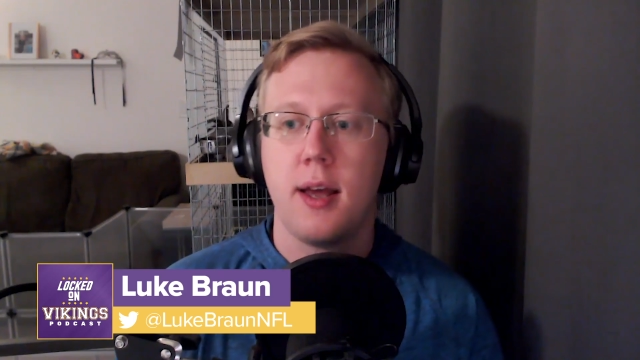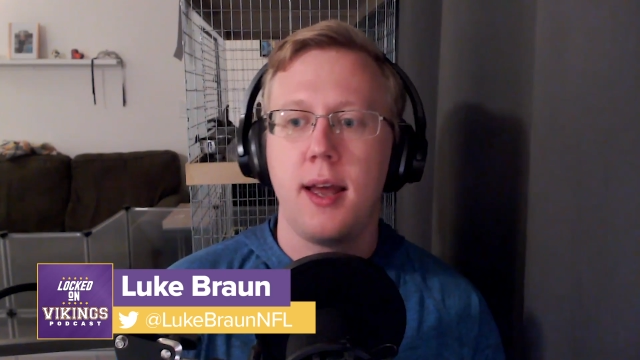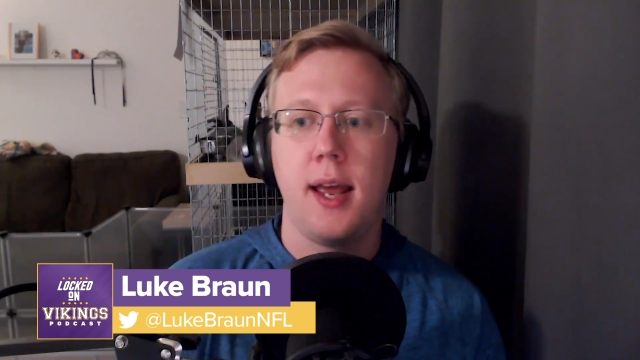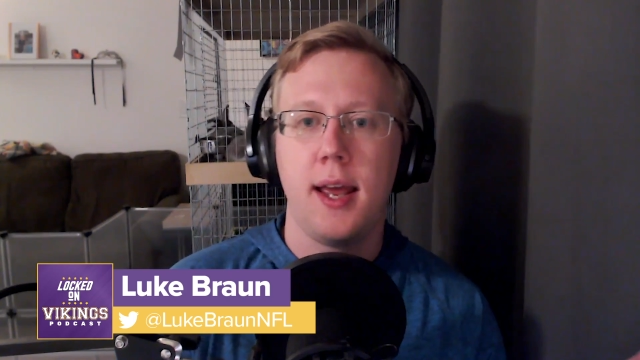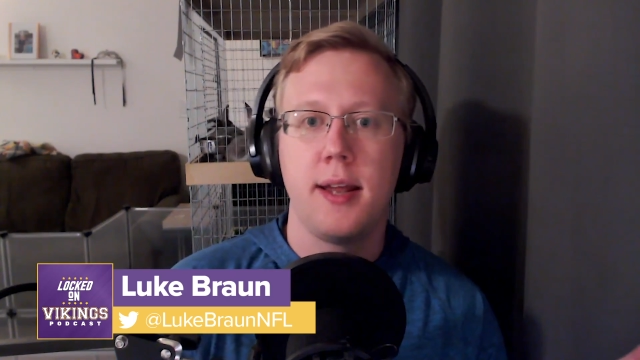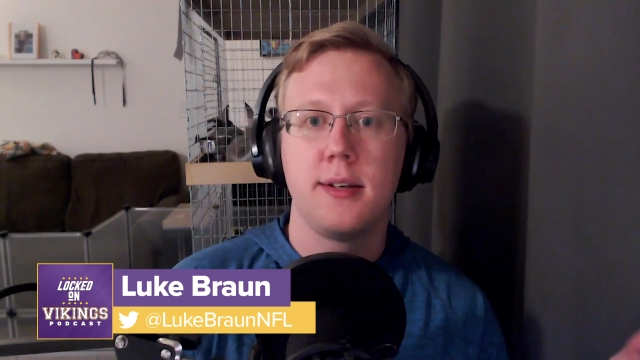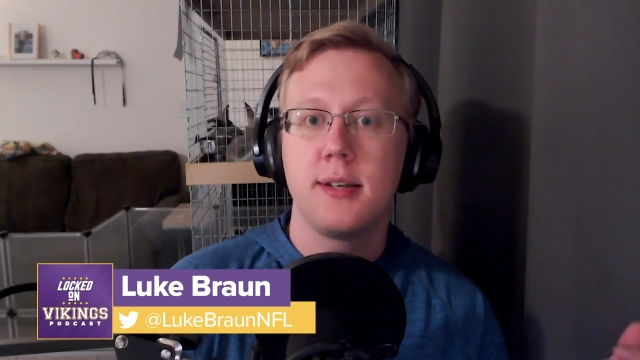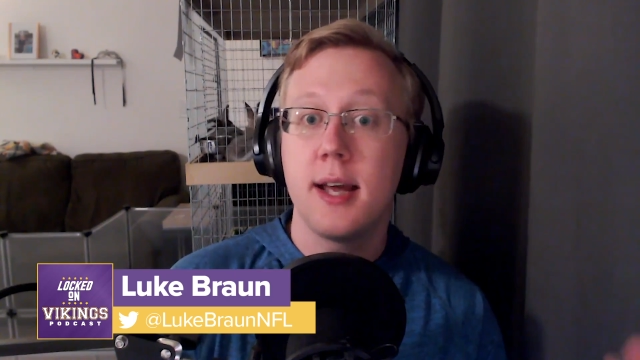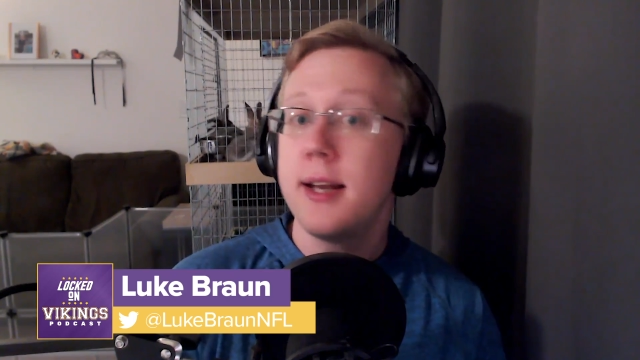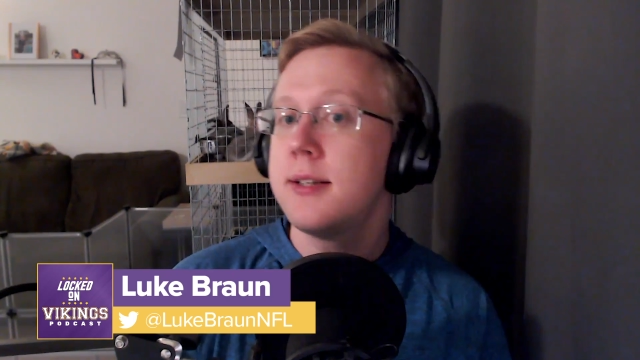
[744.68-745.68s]
And
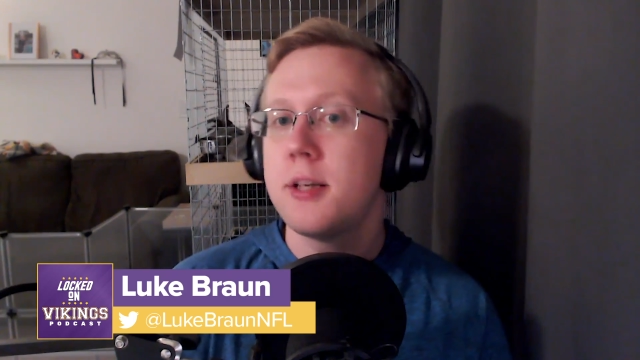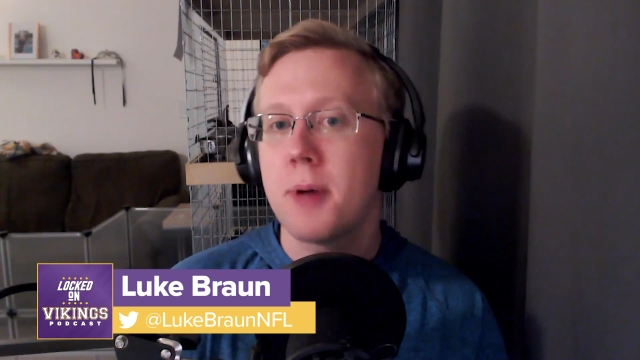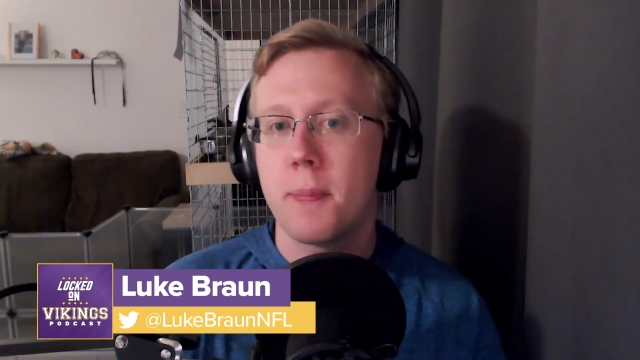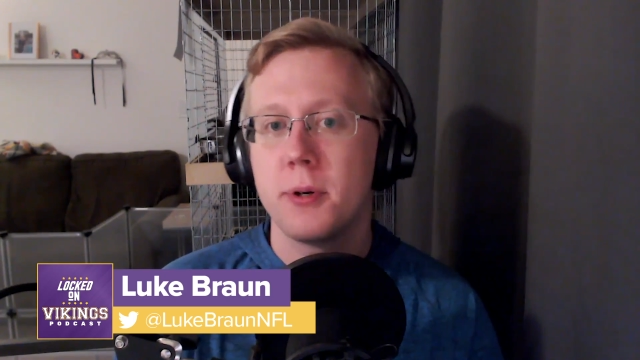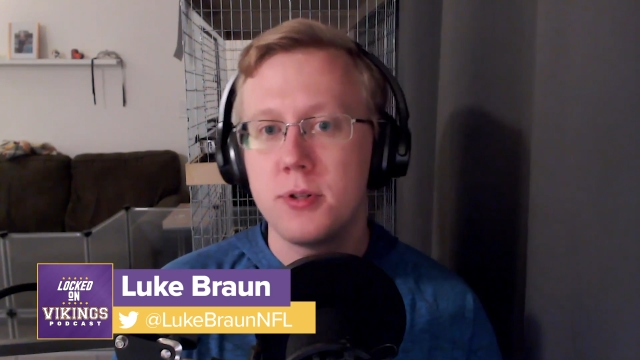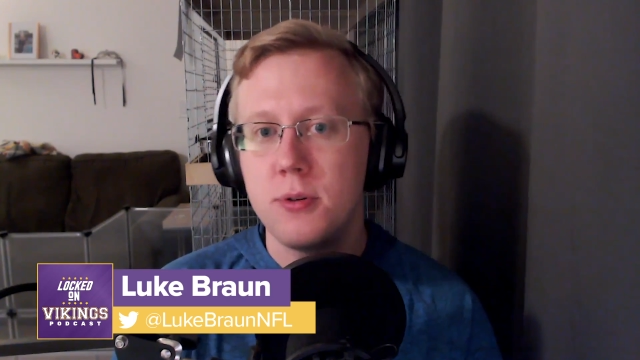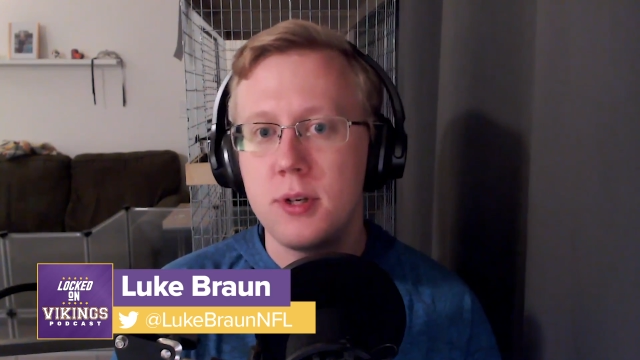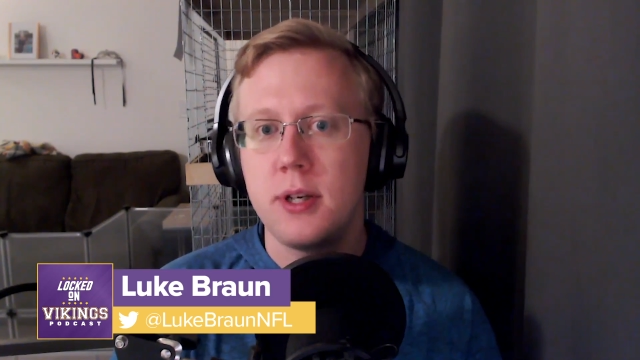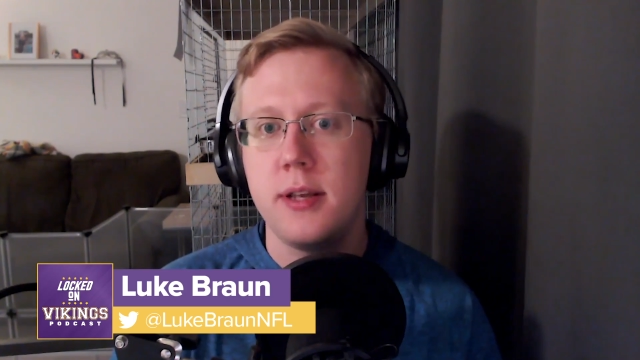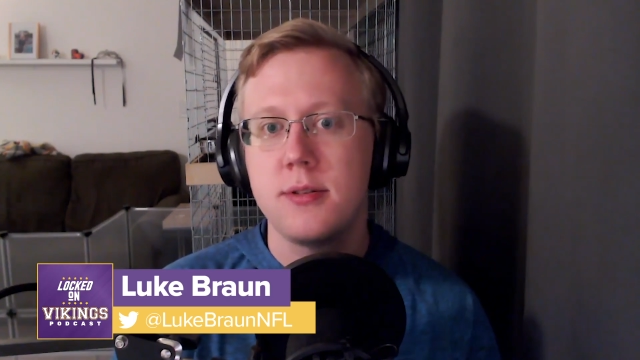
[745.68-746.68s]
getting deep
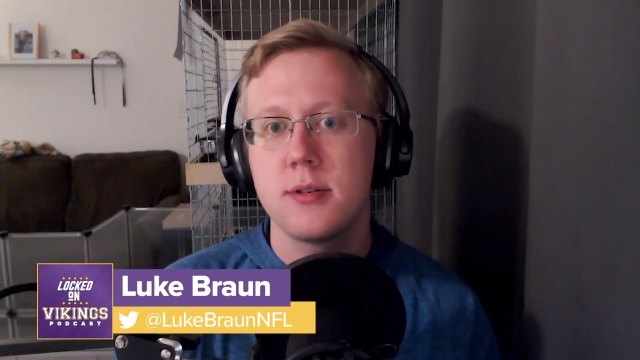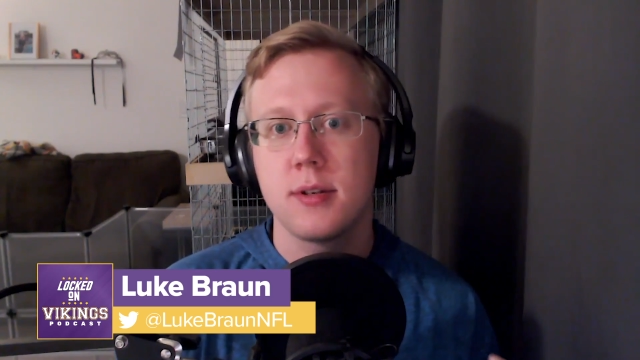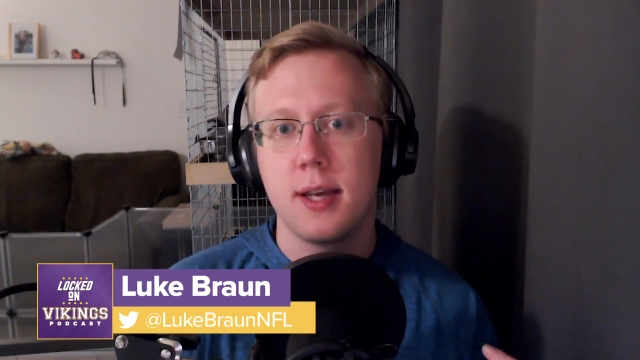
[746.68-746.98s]
opportunities